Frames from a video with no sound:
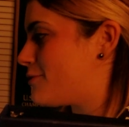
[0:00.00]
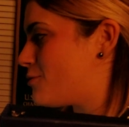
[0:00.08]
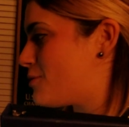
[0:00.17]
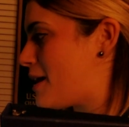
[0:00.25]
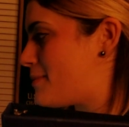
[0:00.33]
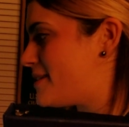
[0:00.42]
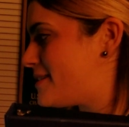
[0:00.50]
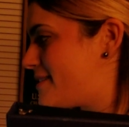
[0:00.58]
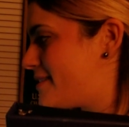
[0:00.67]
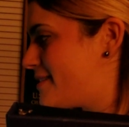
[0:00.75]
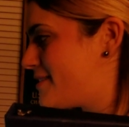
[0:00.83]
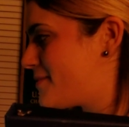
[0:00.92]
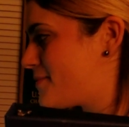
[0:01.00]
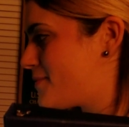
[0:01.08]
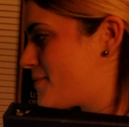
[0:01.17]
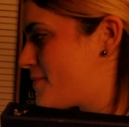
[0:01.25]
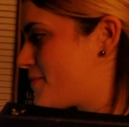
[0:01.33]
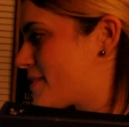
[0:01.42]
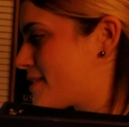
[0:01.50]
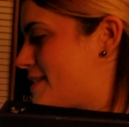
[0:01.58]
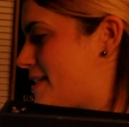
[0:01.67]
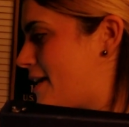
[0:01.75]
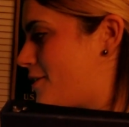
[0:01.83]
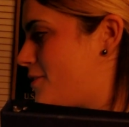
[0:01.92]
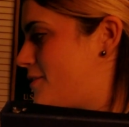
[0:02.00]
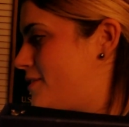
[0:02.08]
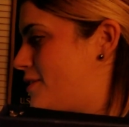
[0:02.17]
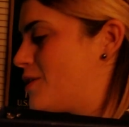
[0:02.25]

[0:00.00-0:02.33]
for rabbits. Tail.